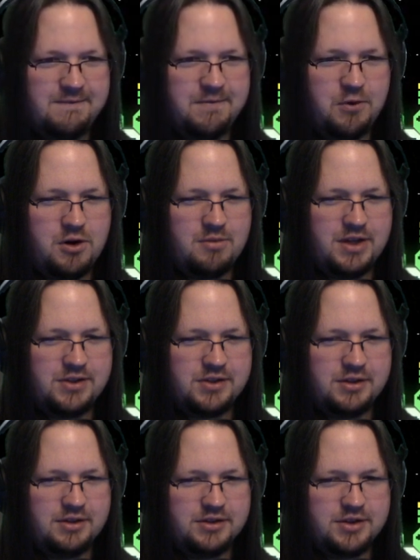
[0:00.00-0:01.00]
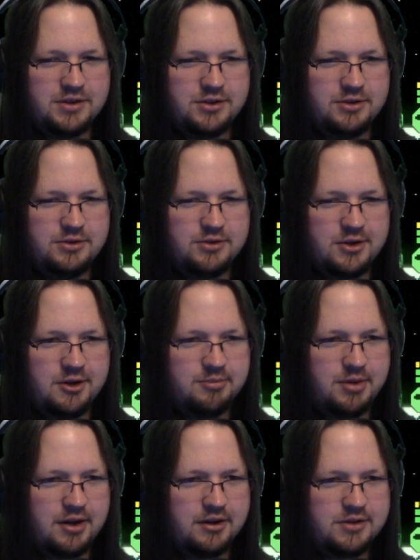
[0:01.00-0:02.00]
4 missiles and 2 drone
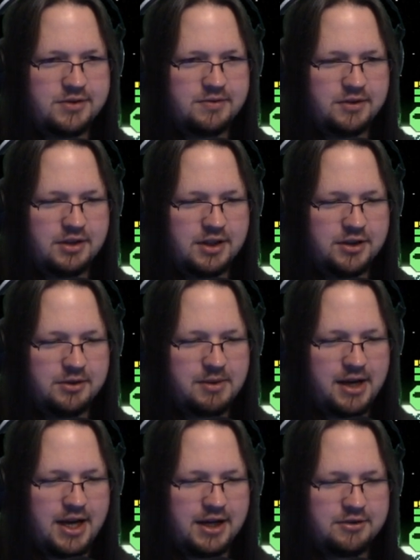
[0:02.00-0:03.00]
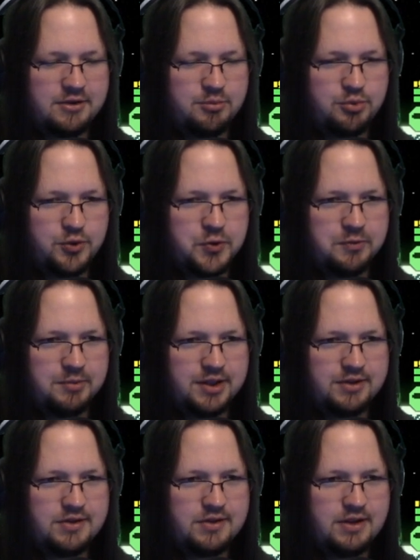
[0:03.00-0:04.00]
parts for another reactor
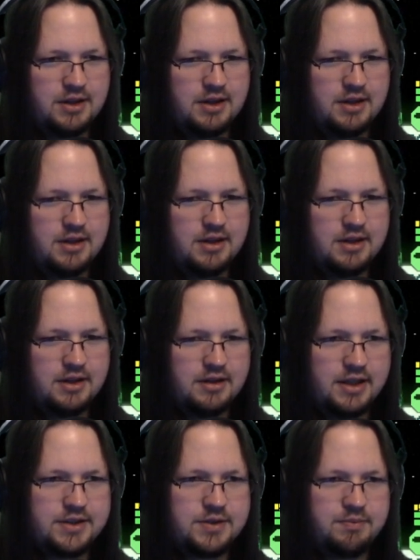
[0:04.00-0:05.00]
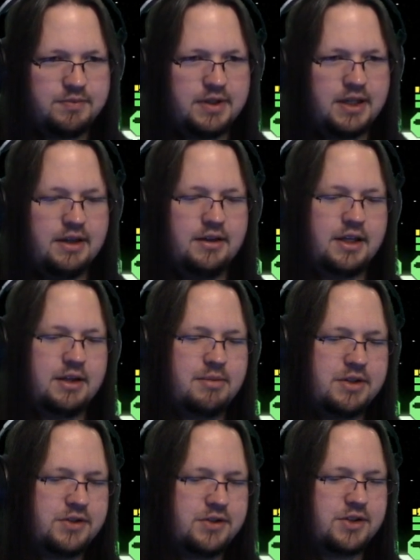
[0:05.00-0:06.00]
improvement. That's, like, the
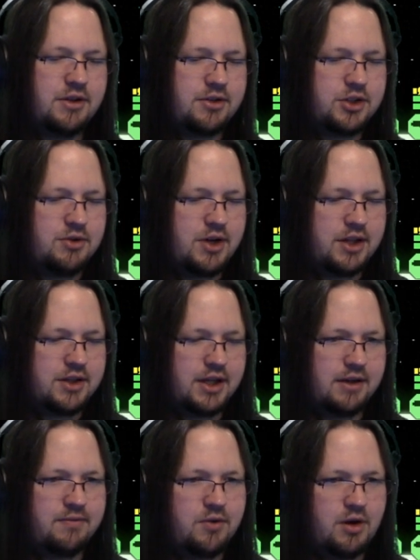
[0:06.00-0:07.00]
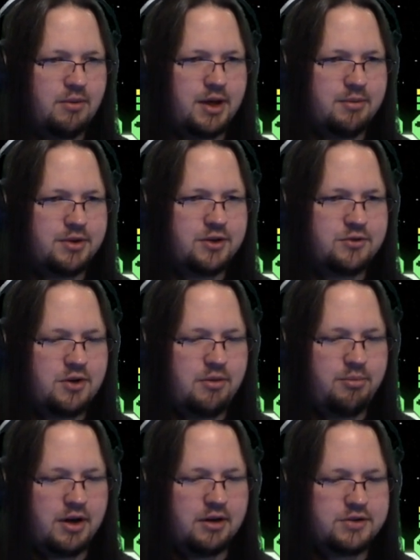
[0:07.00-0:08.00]
missiles don't do anything for me, but the
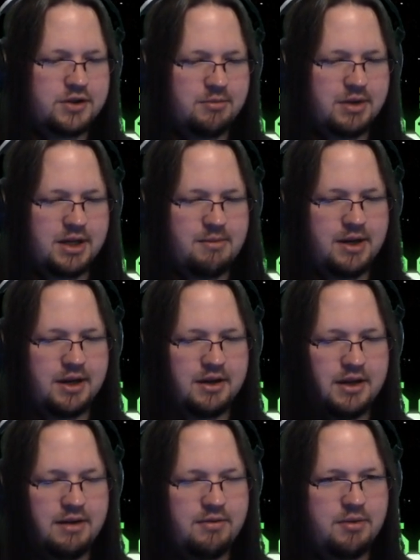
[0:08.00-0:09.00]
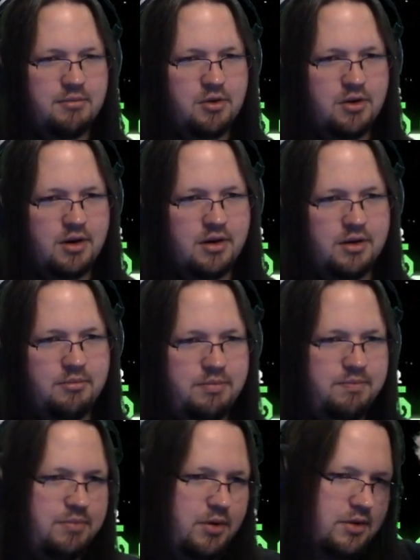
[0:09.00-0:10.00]
drone parts are becoming even more
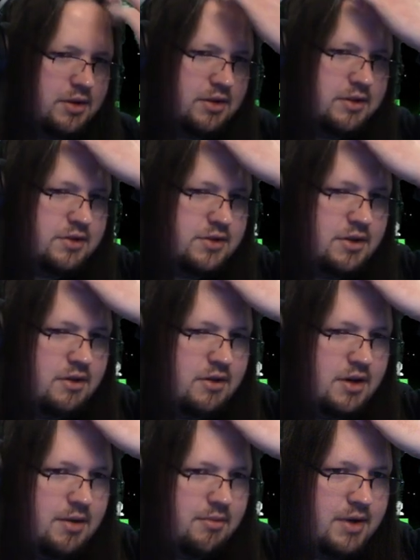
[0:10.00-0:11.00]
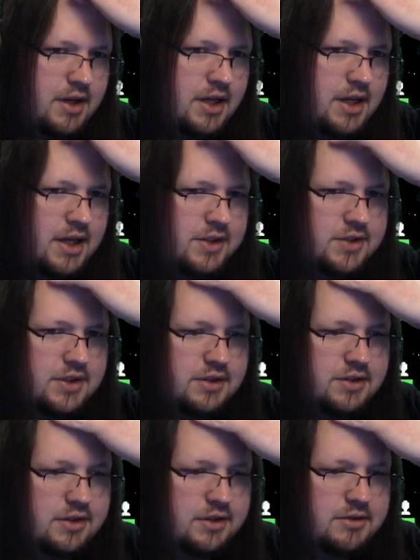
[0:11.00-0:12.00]
important, so I'm kind of
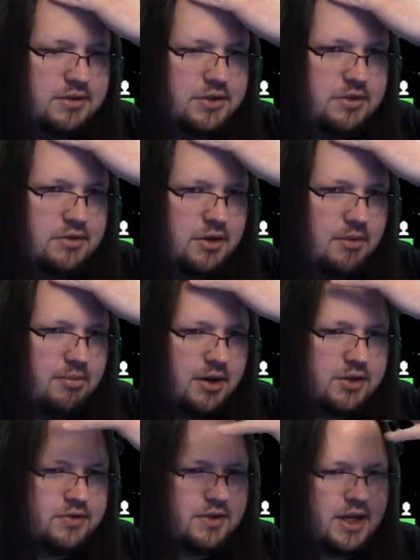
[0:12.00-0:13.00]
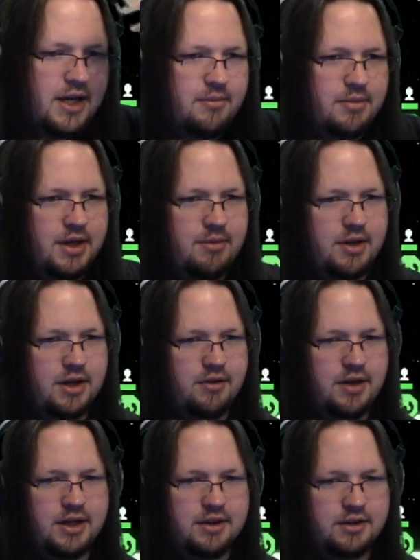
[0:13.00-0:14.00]
hesitant to lose 2 drone parts for that, but I'm going to
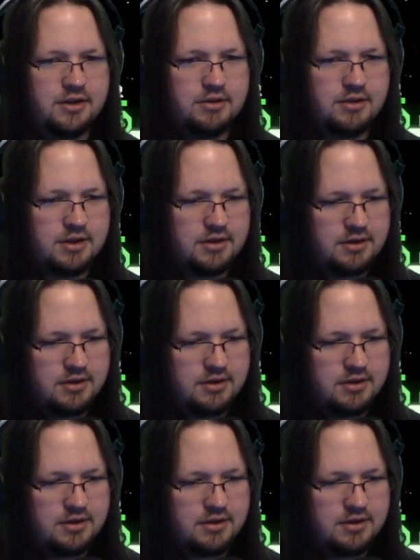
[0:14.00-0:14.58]
go ahead and do it.